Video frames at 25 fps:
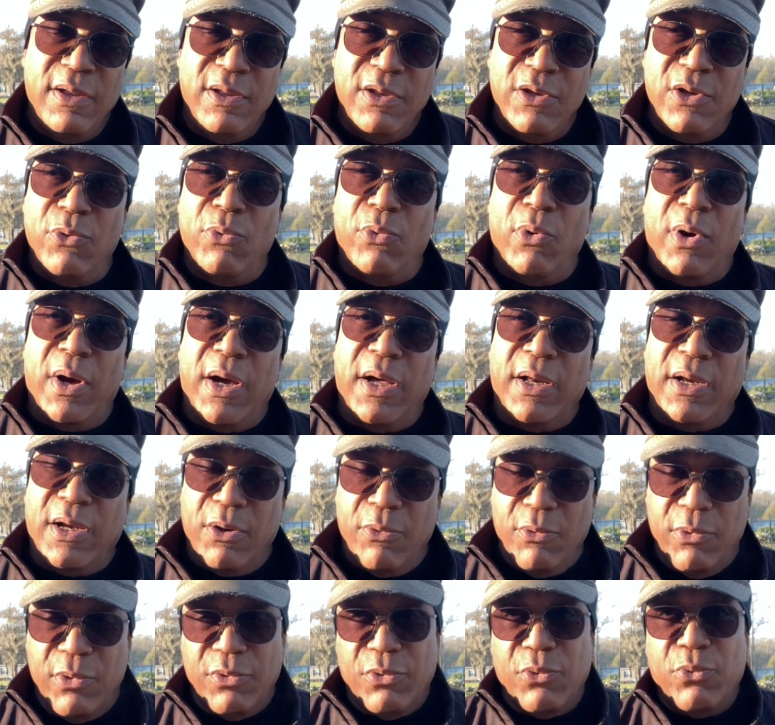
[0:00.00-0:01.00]
you wind
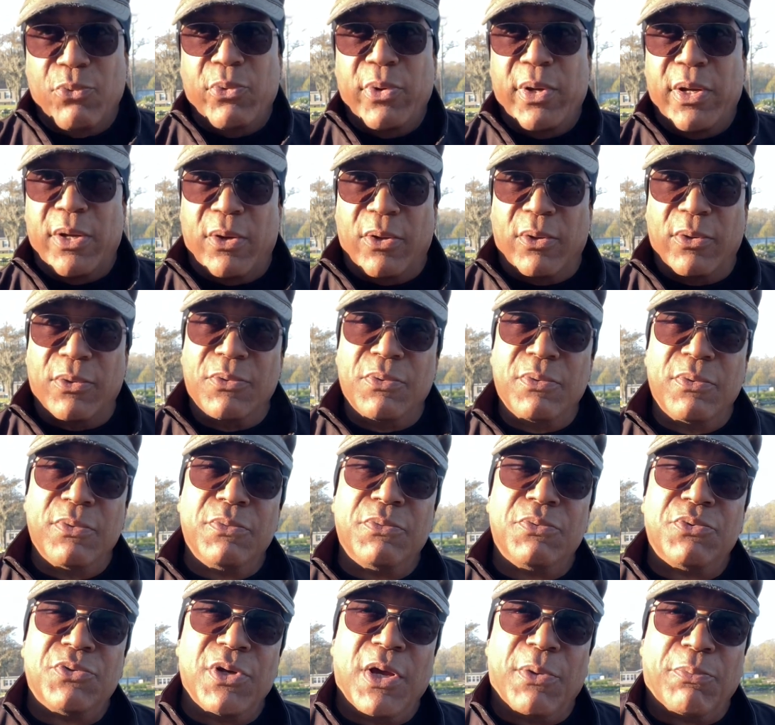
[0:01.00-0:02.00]
up with the wheel
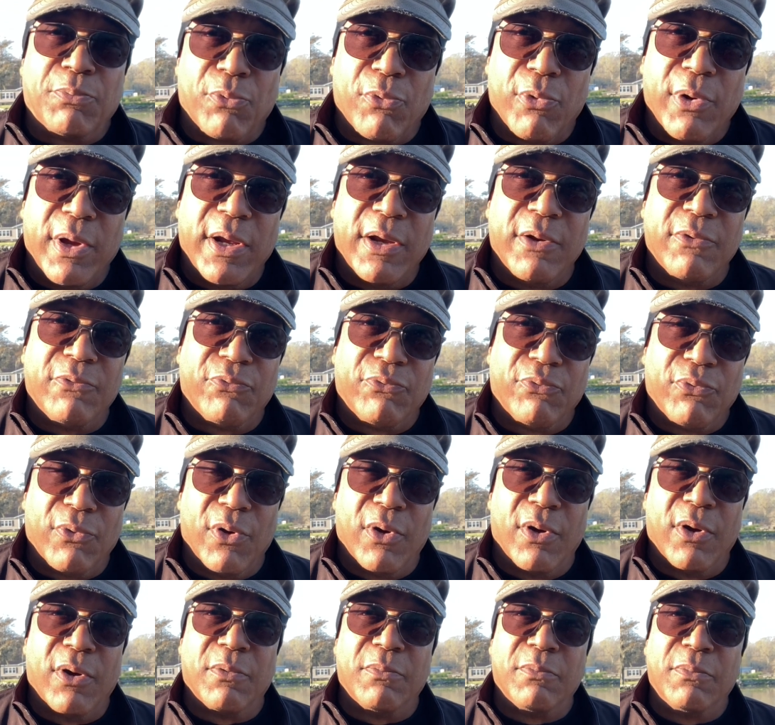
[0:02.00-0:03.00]
separated
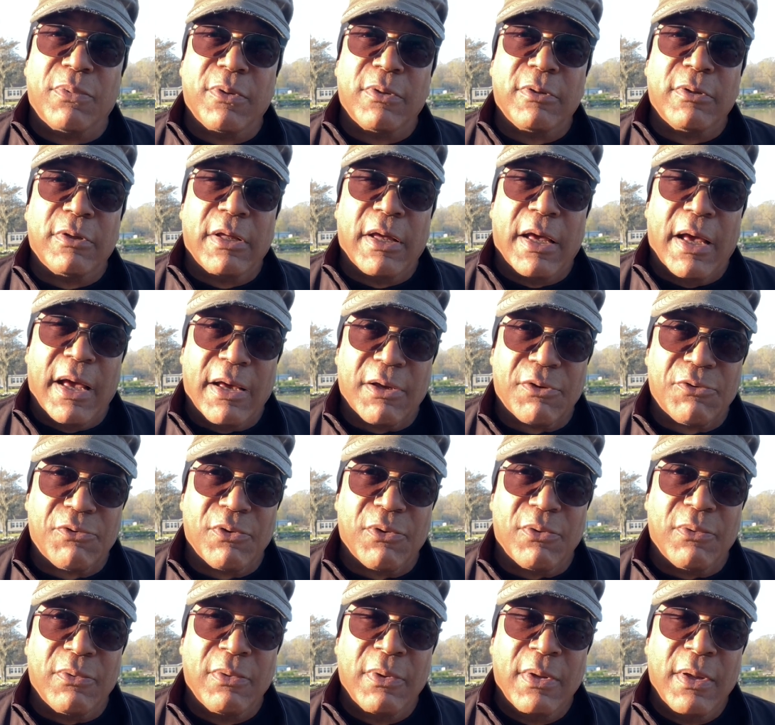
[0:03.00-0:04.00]
from the axle.